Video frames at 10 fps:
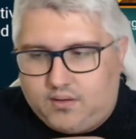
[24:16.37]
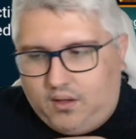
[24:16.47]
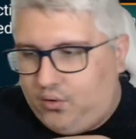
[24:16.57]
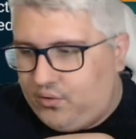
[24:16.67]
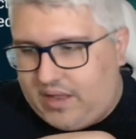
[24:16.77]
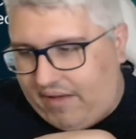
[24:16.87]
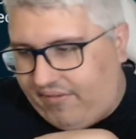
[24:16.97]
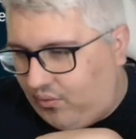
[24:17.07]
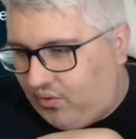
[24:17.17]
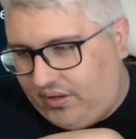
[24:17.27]
You're
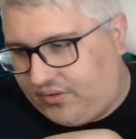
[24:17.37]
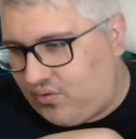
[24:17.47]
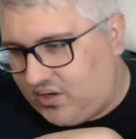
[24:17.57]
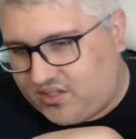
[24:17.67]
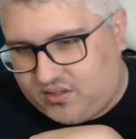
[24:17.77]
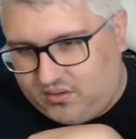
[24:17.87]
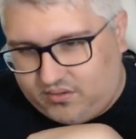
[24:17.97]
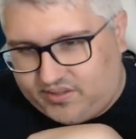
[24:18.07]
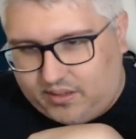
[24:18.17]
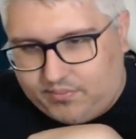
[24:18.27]
never gonna trust on
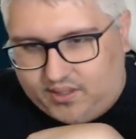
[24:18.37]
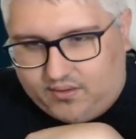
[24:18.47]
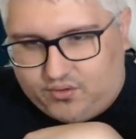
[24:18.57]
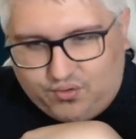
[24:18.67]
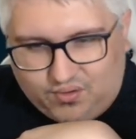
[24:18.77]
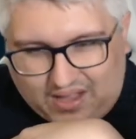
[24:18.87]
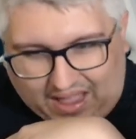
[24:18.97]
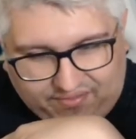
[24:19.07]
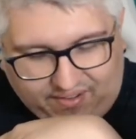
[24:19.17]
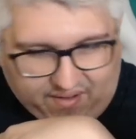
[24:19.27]
something to
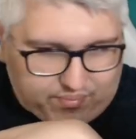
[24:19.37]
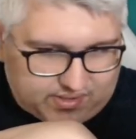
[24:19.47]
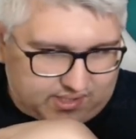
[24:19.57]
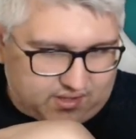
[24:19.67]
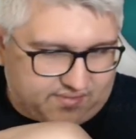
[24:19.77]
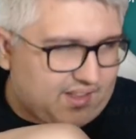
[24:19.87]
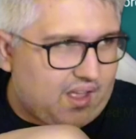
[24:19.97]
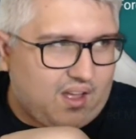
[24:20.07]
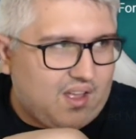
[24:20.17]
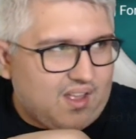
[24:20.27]
have 5% of
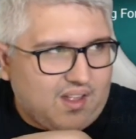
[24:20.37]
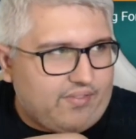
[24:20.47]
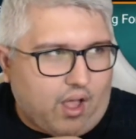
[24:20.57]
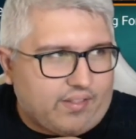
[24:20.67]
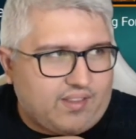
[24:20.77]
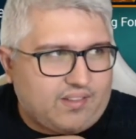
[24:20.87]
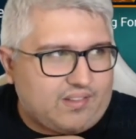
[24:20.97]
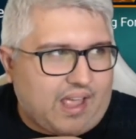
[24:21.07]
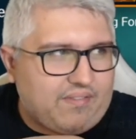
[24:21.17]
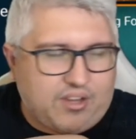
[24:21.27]
nothing
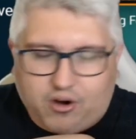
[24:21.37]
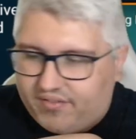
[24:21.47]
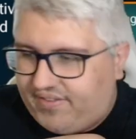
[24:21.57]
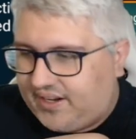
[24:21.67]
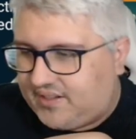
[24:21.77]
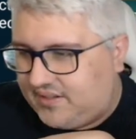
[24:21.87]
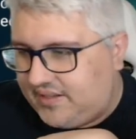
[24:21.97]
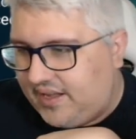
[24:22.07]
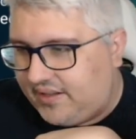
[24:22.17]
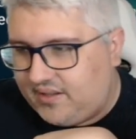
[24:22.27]
having your effect
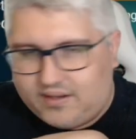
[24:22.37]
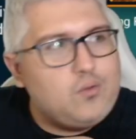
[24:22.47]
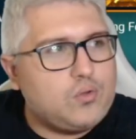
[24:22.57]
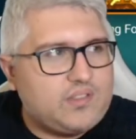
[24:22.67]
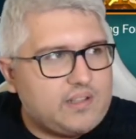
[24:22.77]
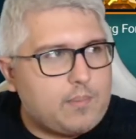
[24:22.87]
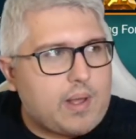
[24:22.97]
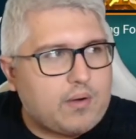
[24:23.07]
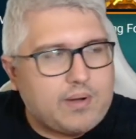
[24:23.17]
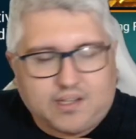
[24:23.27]
that and losing the
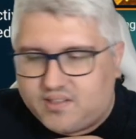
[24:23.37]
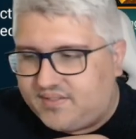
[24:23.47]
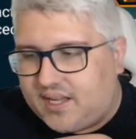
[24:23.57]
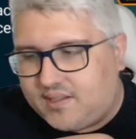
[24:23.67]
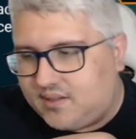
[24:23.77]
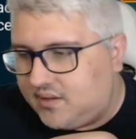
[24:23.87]
battle because of that.